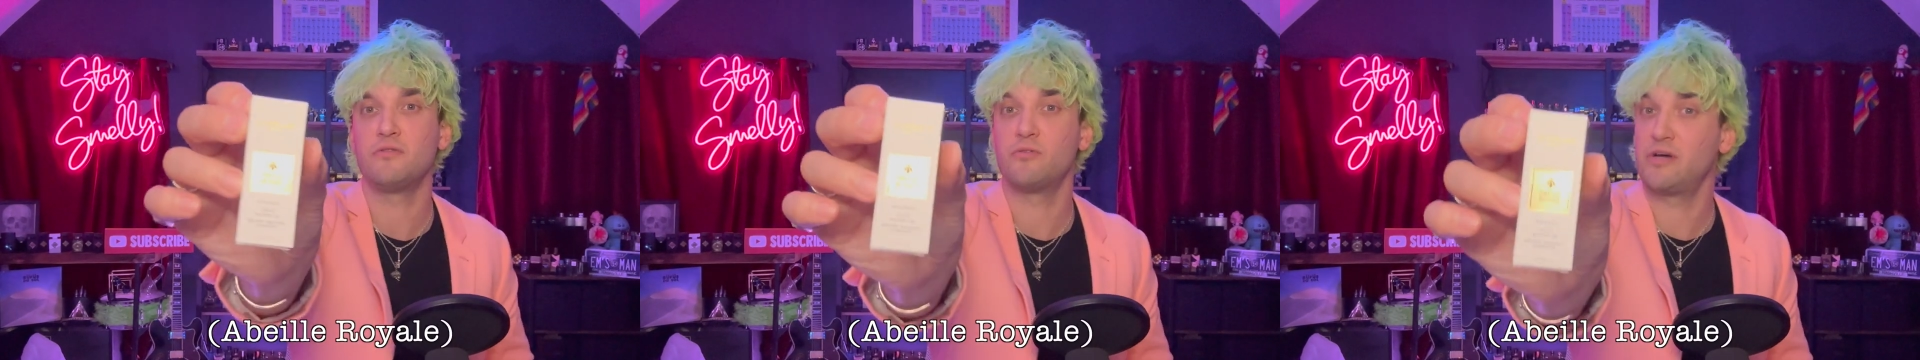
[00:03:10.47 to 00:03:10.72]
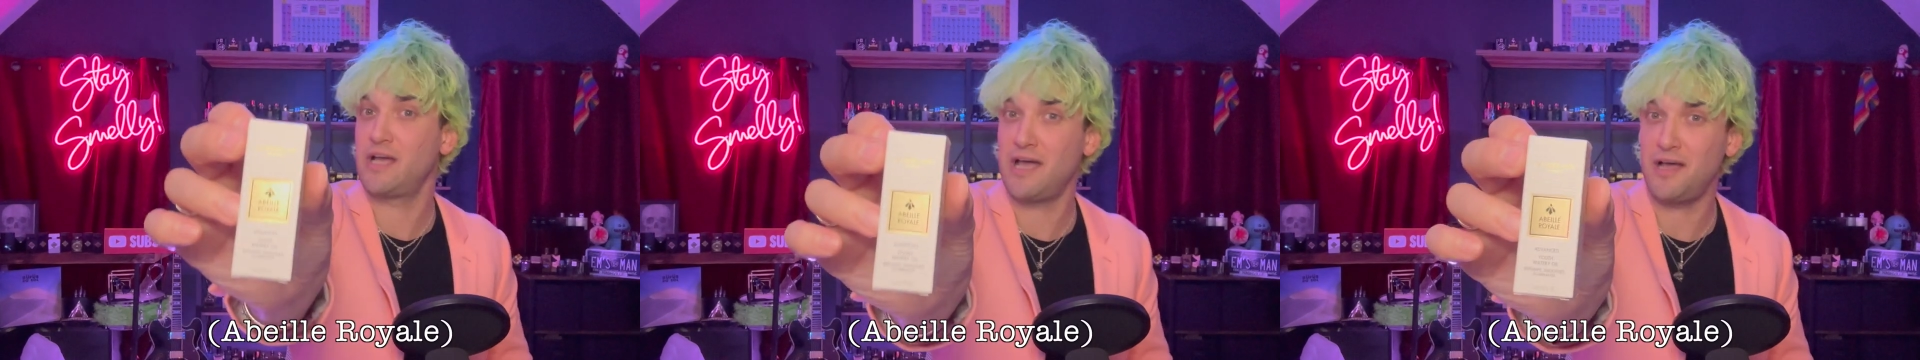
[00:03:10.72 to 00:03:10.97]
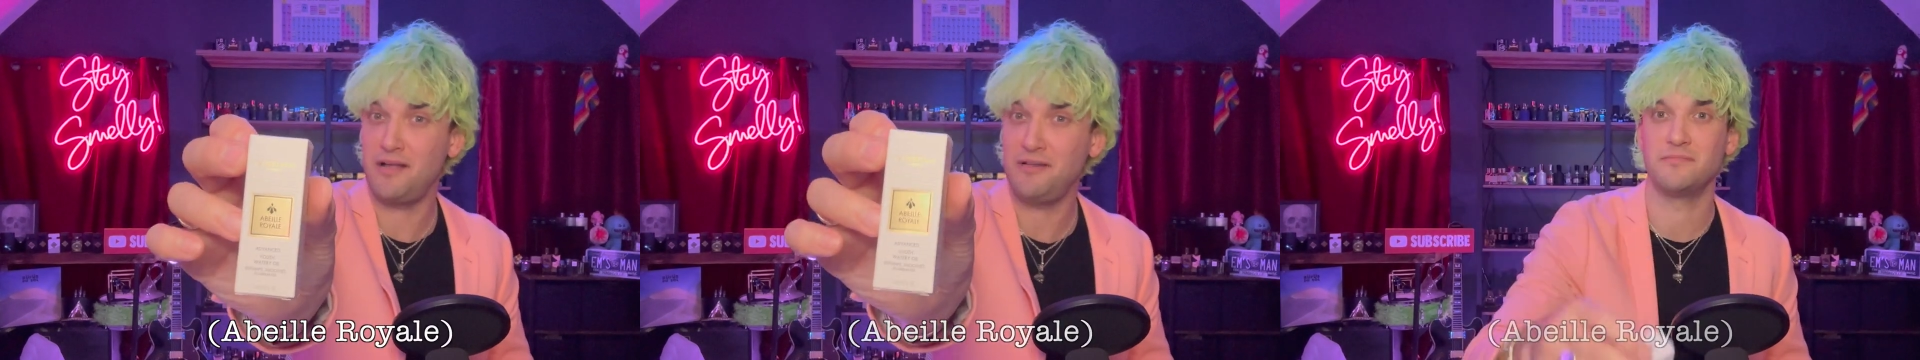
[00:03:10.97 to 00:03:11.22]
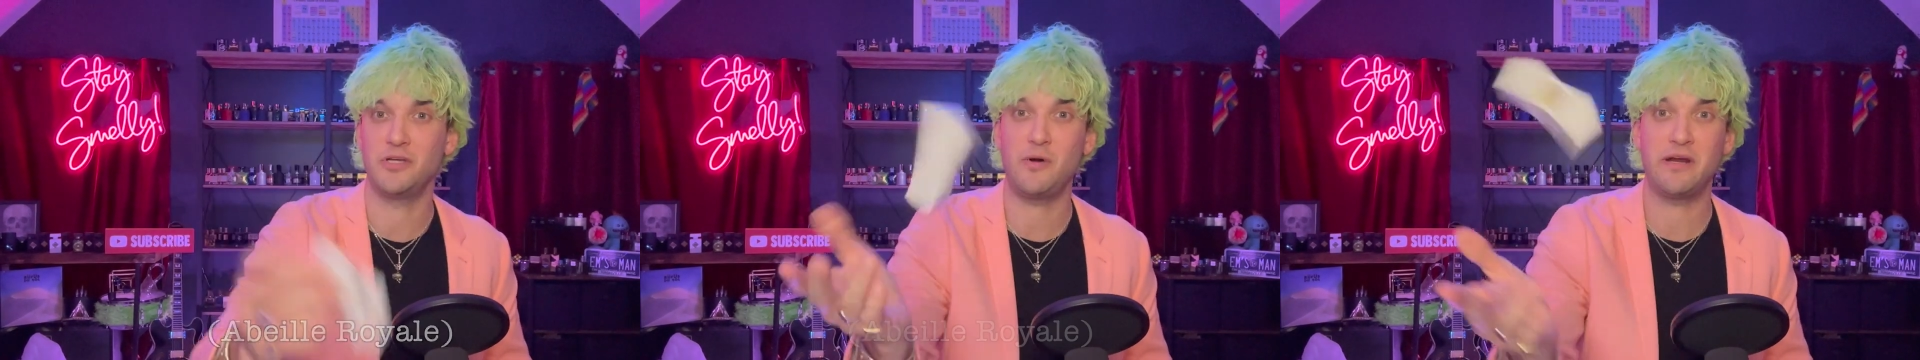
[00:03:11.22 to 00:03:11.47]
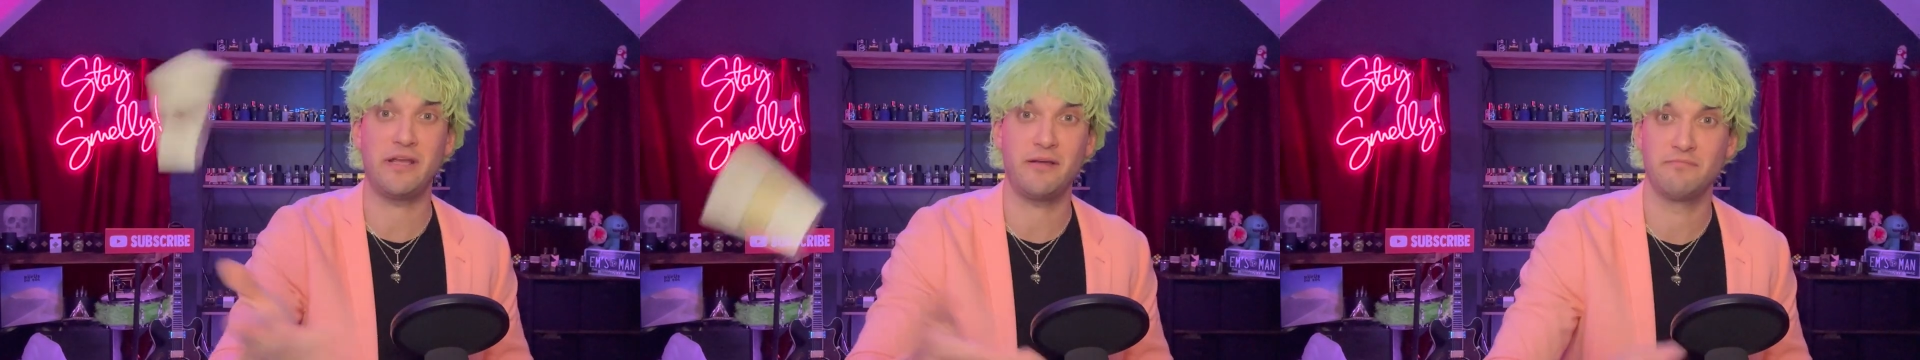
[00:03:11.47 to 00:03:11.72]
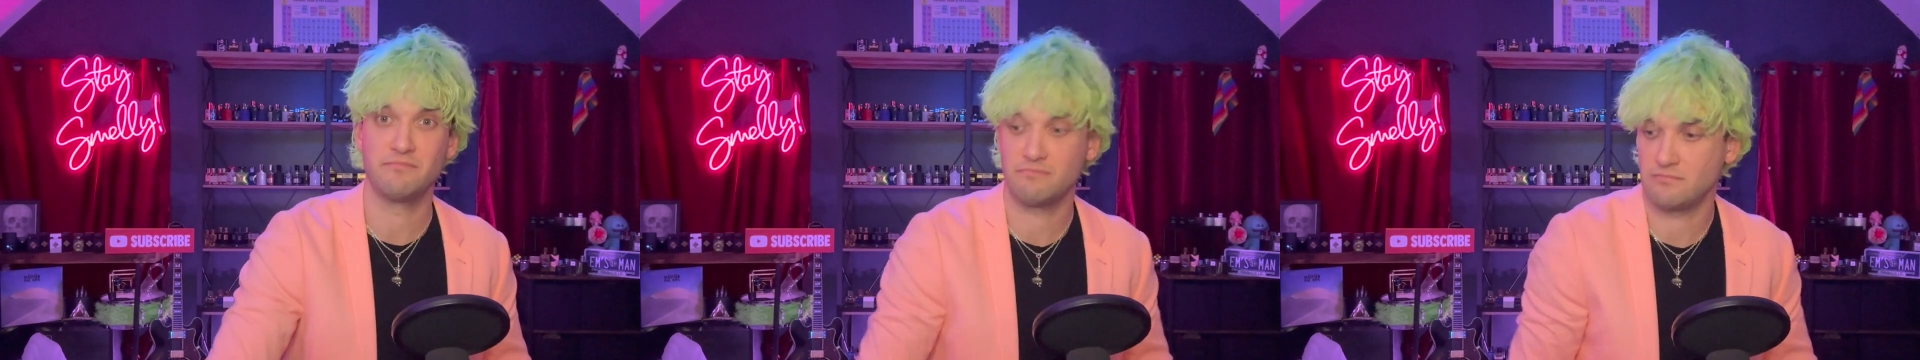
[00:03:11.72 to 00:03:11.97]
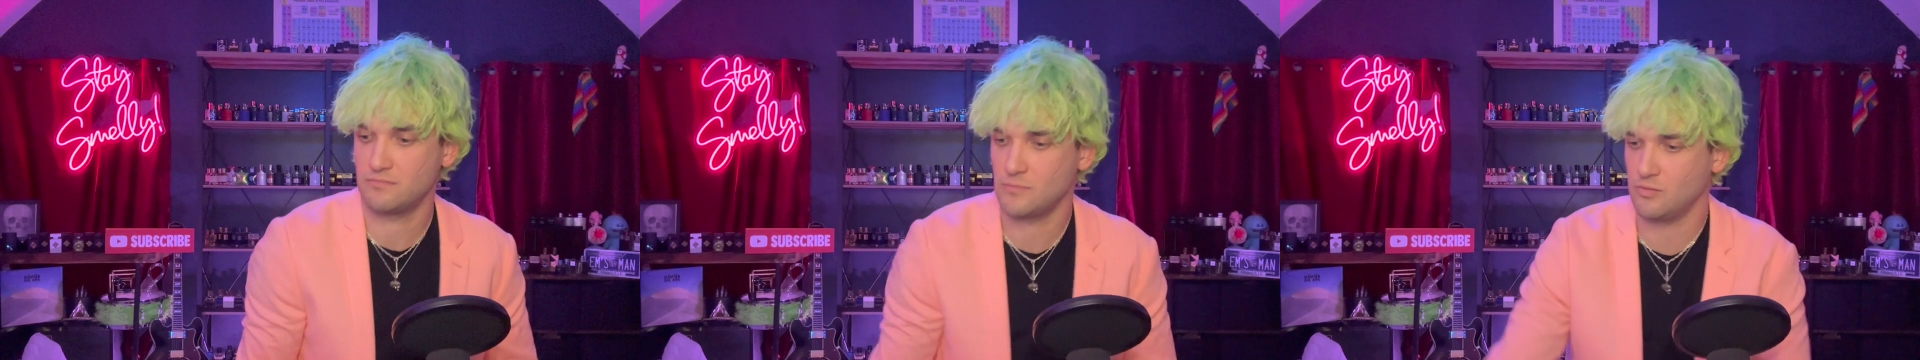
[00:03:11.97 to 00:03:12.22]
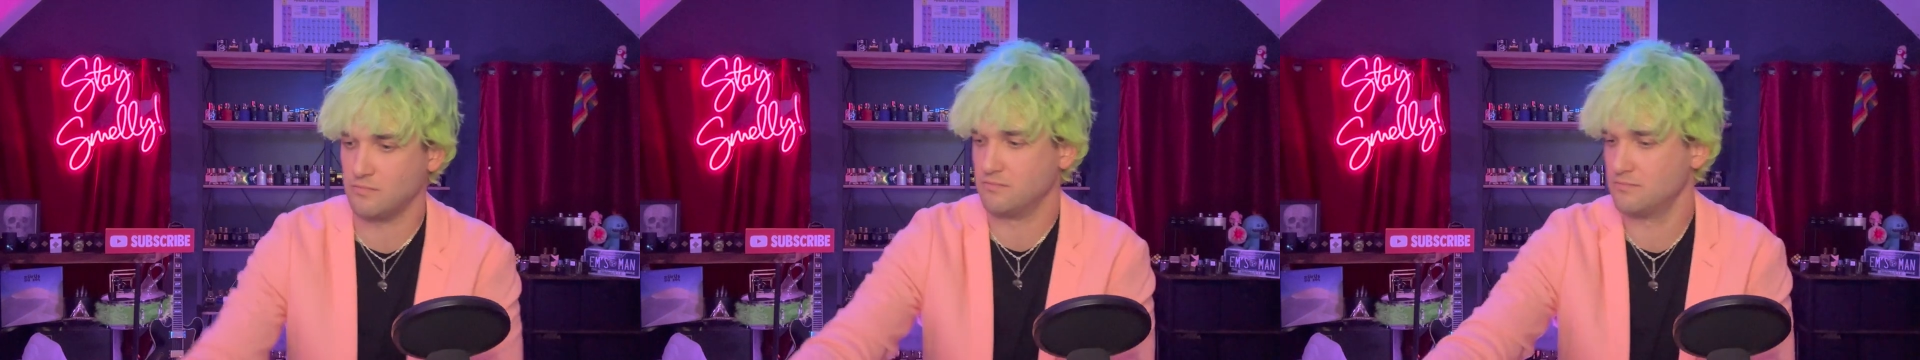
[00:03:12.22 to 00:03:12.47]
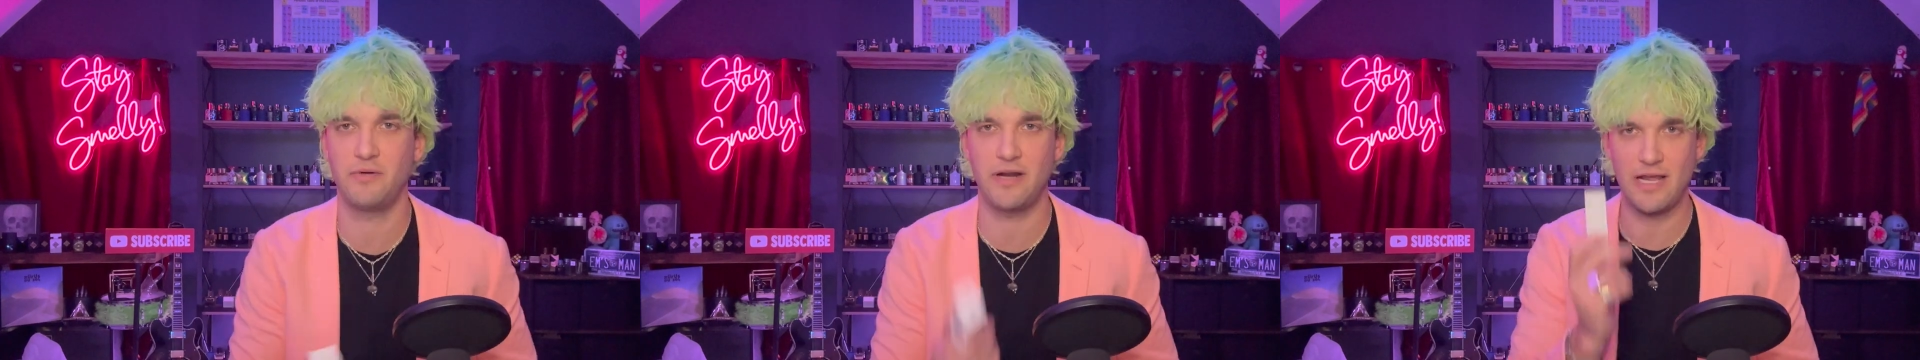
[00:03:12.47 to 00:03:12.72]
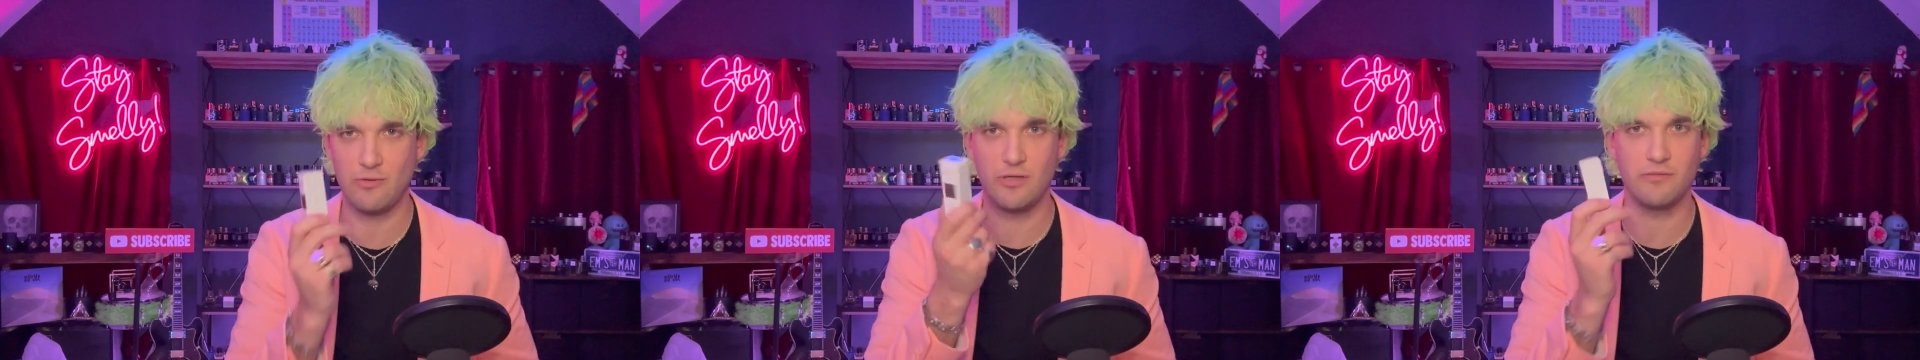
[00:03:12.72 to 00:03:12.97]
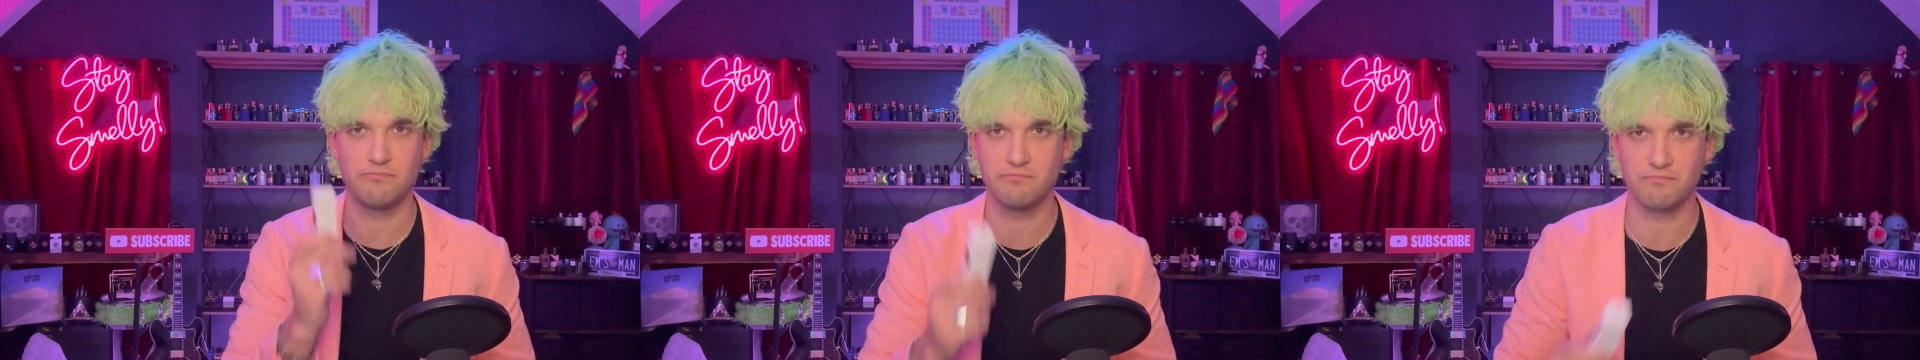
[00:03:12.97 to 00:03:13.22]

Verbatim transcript: Royale? No idea. But I will